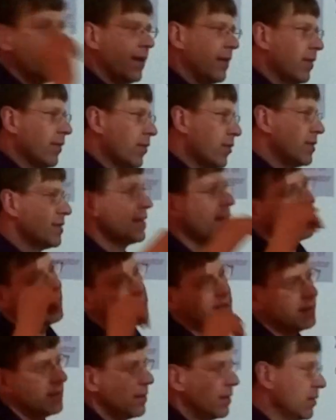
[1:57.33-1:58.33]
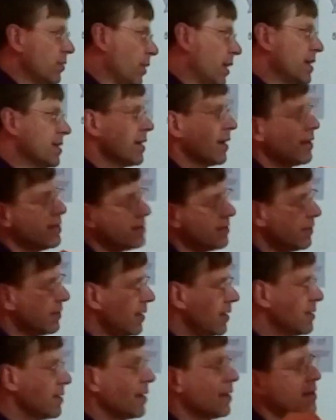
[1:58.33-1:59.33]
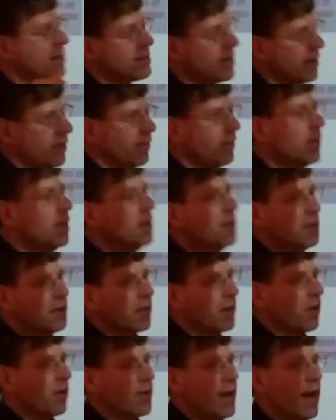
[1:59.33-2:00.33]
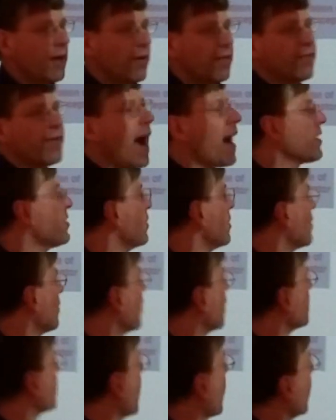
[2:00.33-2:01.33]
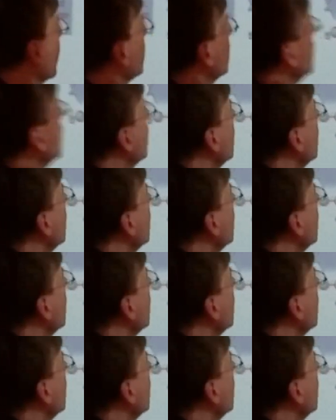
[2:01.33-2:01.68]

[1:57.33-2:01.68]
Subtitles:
and then 30 seconds, 30 seconds, and 10 seconds, and then, down to fractions of a second,